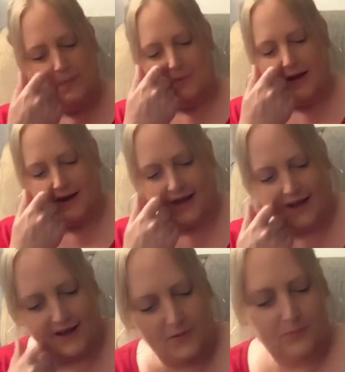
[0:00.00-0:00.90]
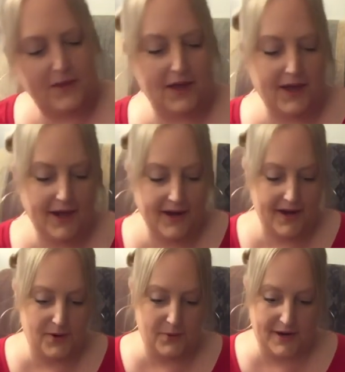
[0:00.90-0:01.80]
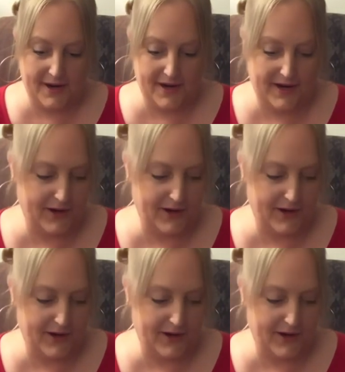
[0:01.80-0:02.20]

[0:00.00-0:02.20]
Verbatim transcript: but uh, anyway,